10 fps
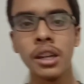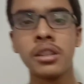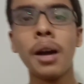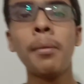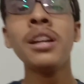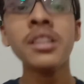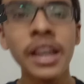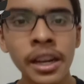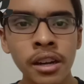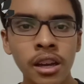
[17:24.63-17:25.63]
doubled
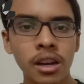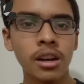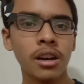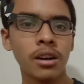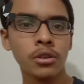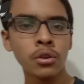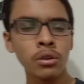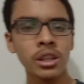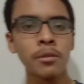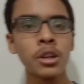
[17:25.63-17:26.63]
their,
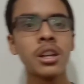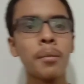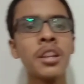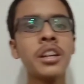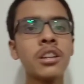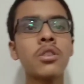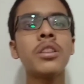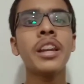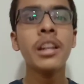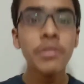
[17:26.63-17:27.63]
they've got double returns on
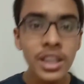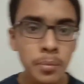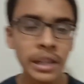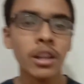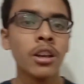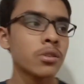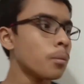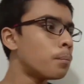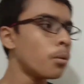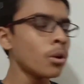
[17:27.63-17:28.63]
their investment. So
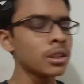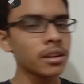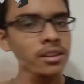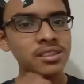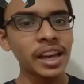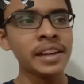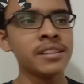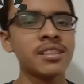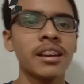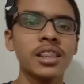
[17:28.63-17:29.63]
both
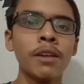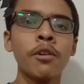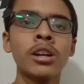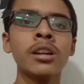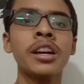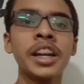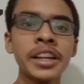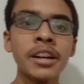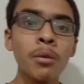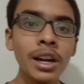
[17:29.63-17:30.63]
sides, they've got a great
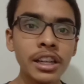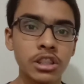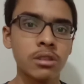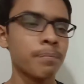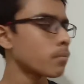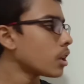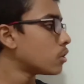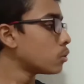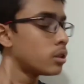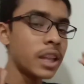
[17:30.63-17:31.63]
advantage.
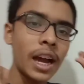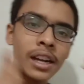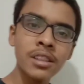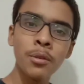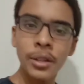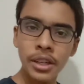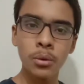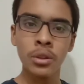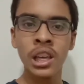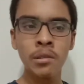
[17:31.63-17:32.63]
So that is what they do.
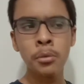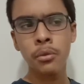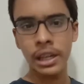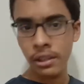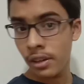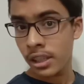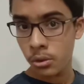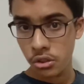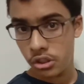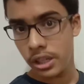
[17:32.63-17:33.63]
They give them
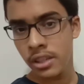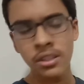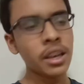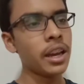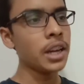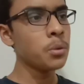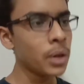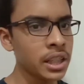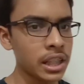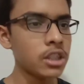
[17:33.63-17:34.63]
25,000 shares at
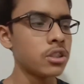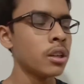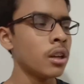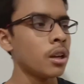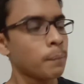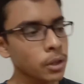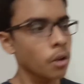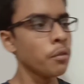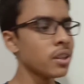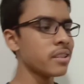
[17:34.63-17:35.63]
20 each. But
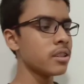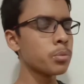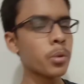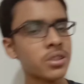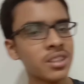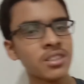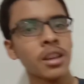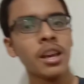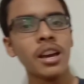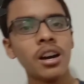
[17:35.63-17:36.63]
obviously this process
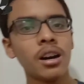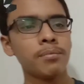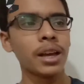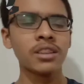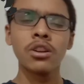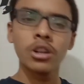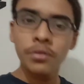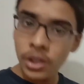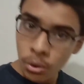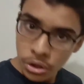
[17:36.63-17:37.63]
has a lot of
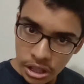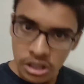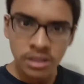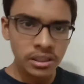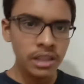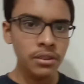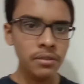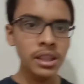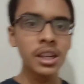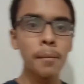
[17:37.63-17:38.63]
negotiations. Even
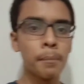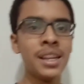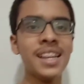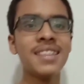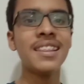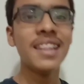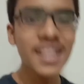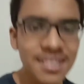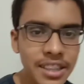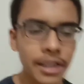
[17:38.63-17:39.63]
when the company is
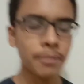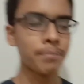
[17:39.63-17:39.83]
listed,